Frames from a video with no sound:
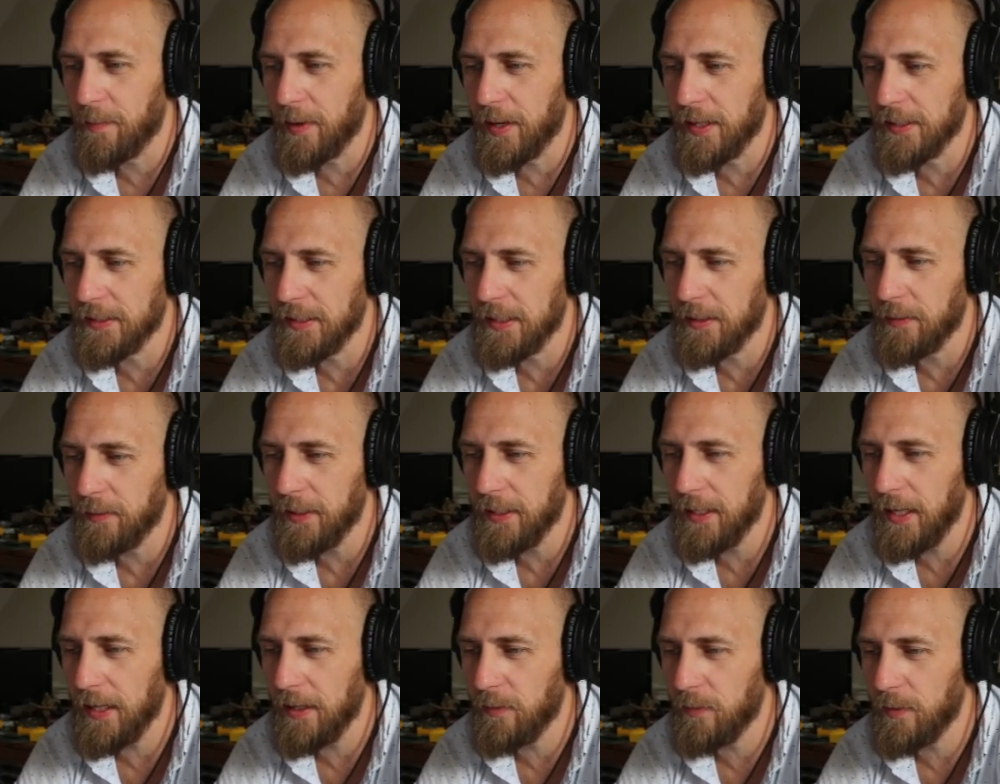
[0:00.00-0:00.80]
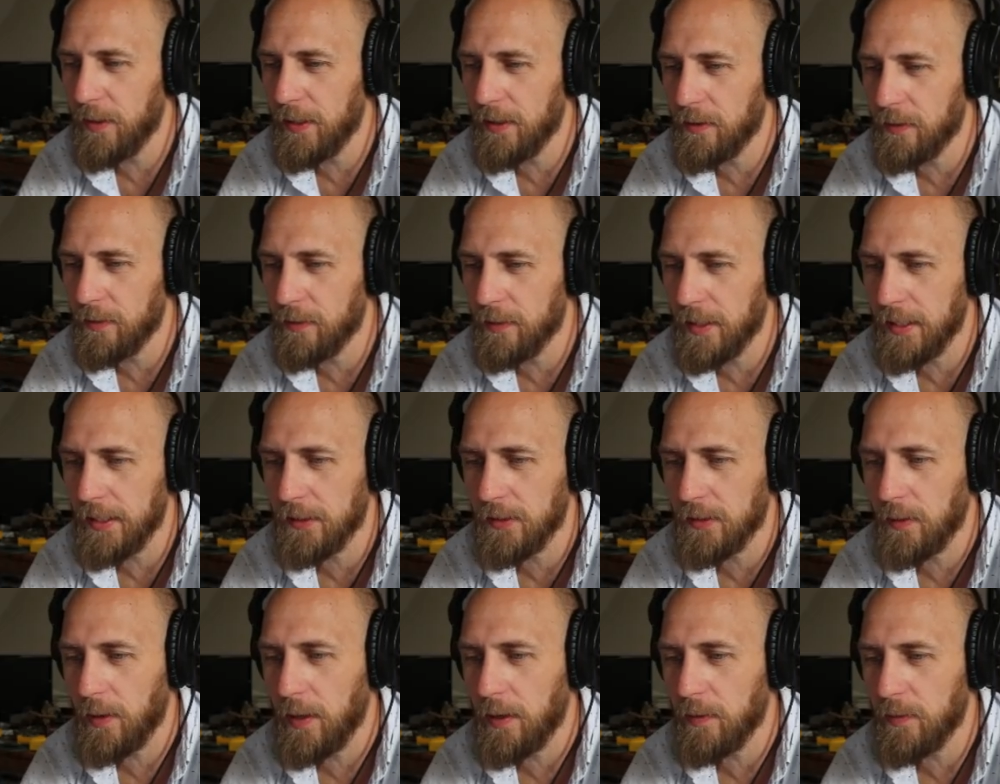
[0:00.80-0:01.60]
But we can kind of read through
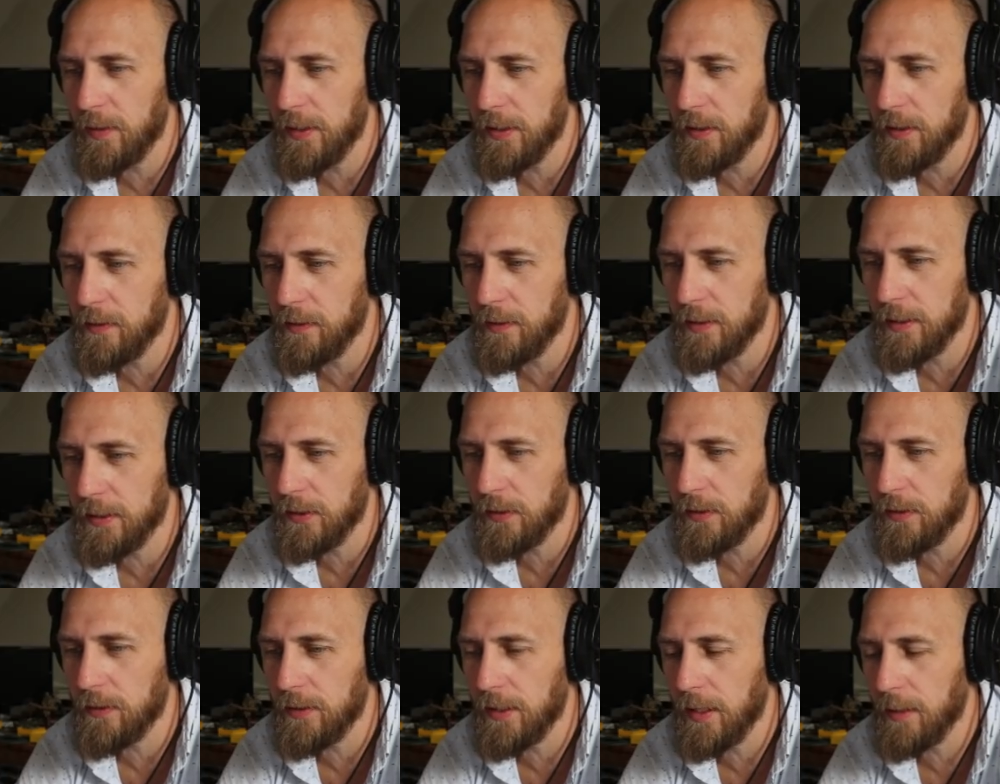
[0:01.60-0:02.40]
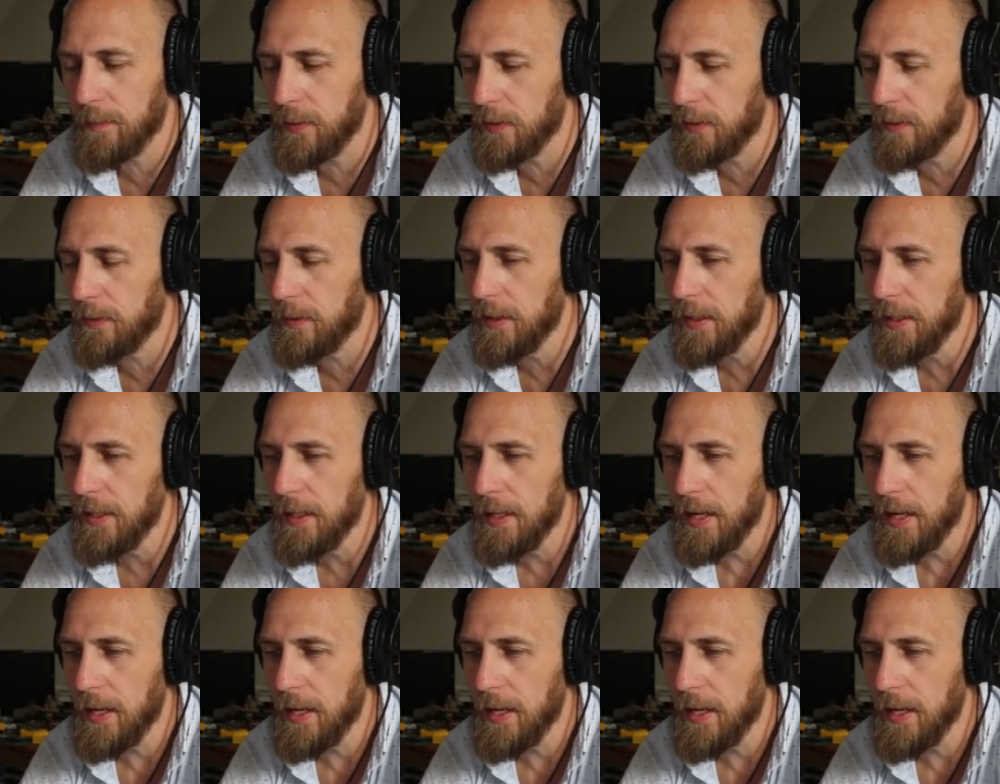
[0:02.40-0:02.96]
this. So I'll read through this 2W,